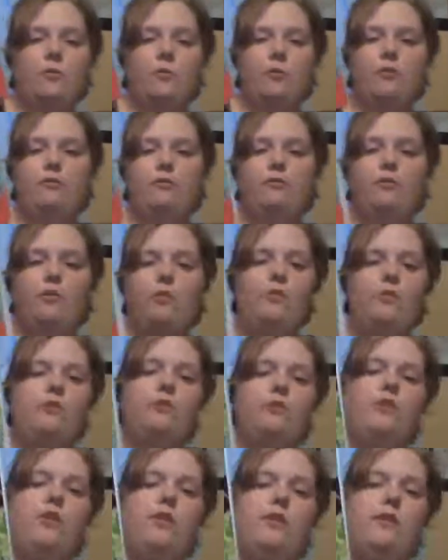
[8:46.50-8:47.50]
before
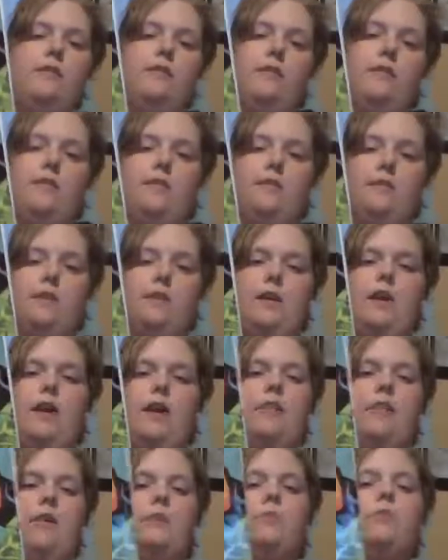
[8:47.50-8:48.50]
starting CC
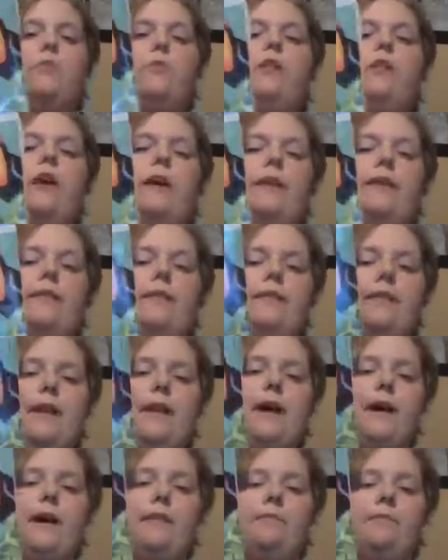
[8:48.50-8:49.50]
and then realized
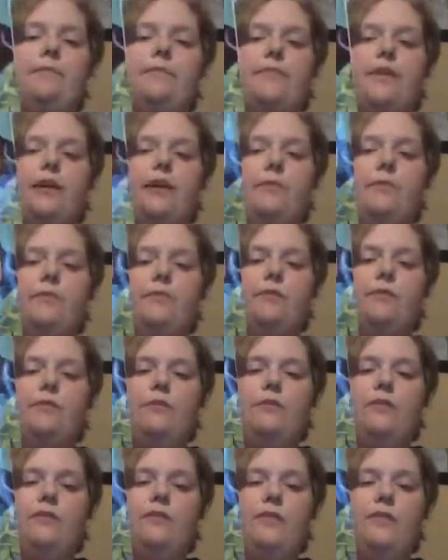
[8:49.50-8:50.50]
that it was on
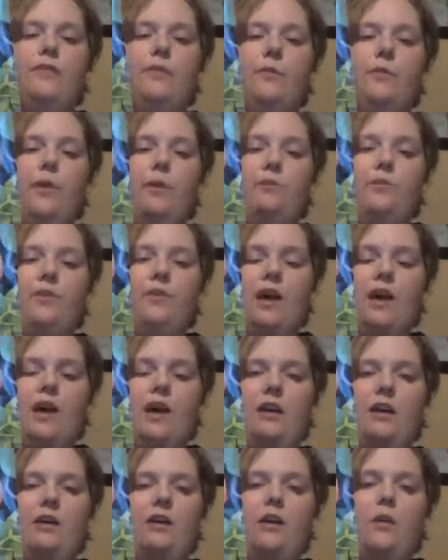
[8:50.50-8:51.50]
the CC
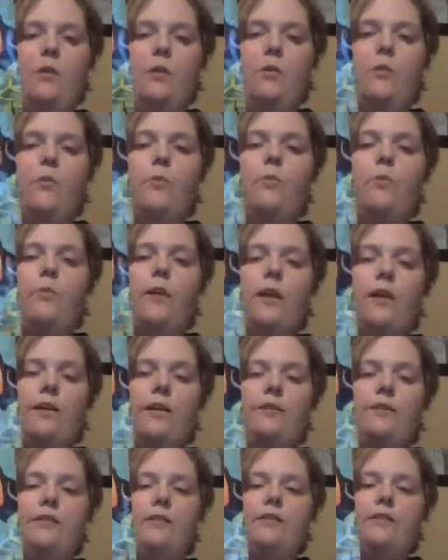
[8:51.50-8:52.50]
website
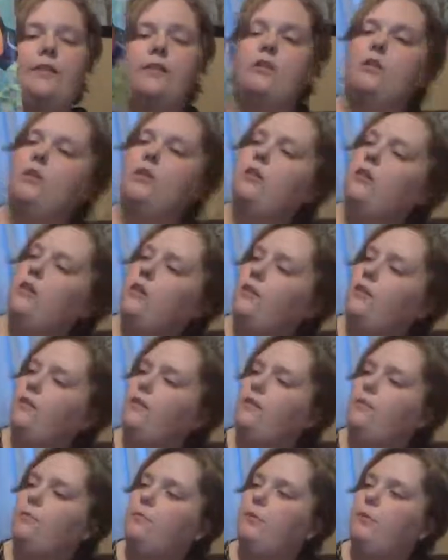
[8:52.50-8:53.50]
was
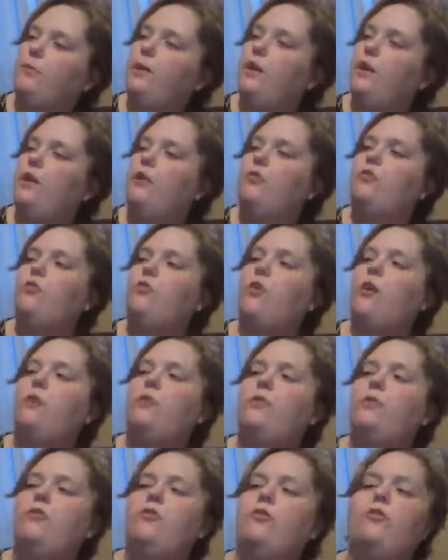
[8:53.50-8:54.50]
this book right here, Drawing
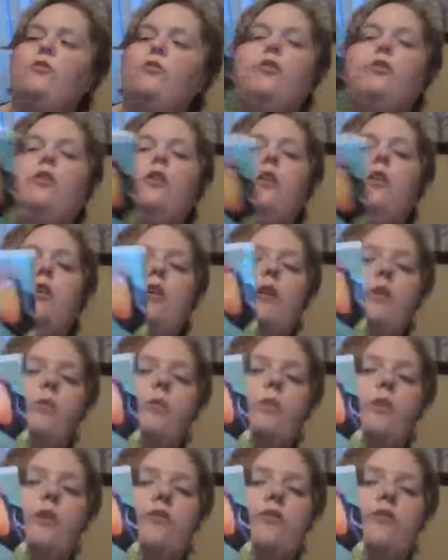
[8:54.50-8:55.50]
with Children,
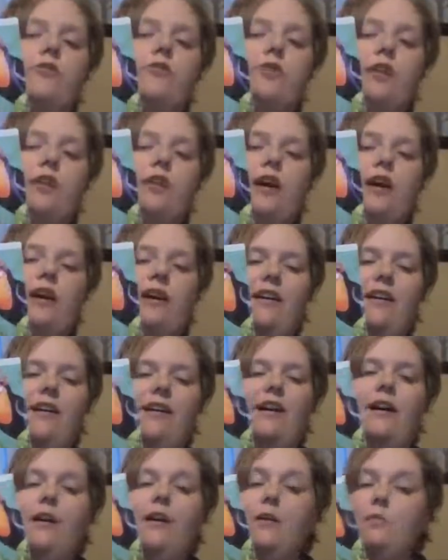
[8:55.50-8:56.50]
which
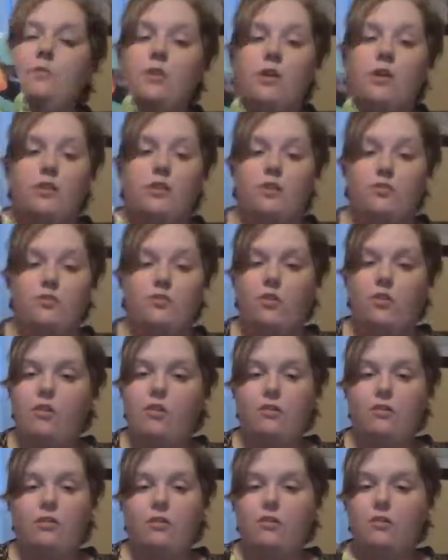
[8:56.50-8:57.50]
I am not a good
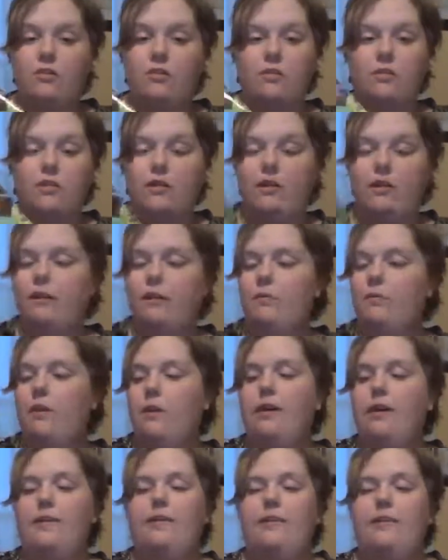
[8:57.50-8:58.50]
drawer.
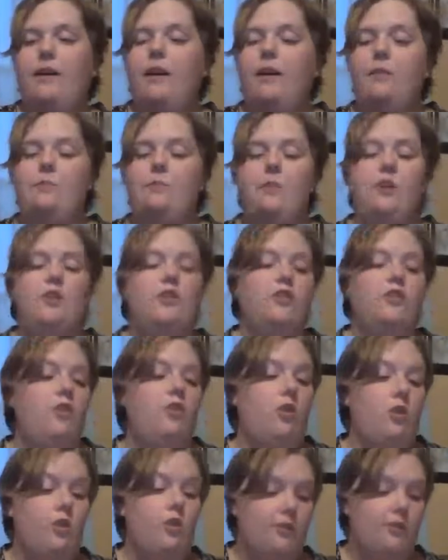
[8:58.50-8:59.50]
I am not a good
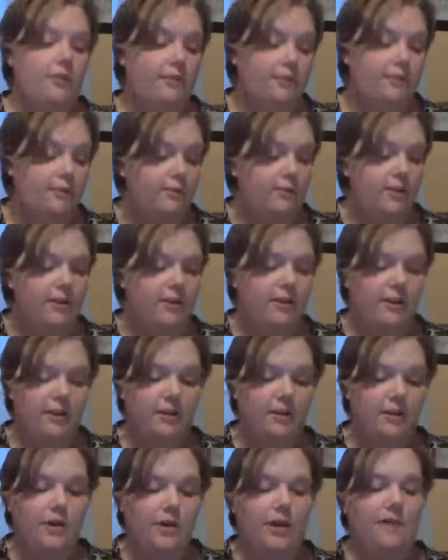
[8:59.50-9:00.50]
artist in
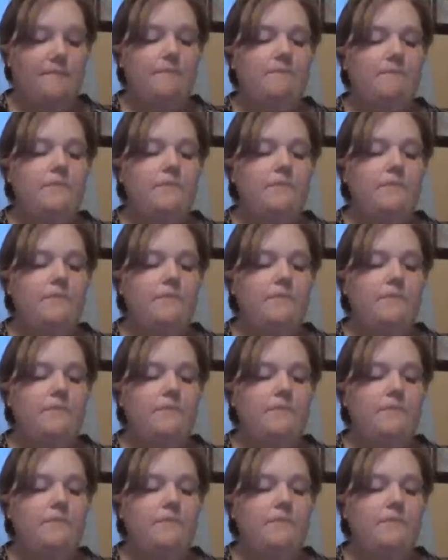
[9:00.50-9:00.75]
any way.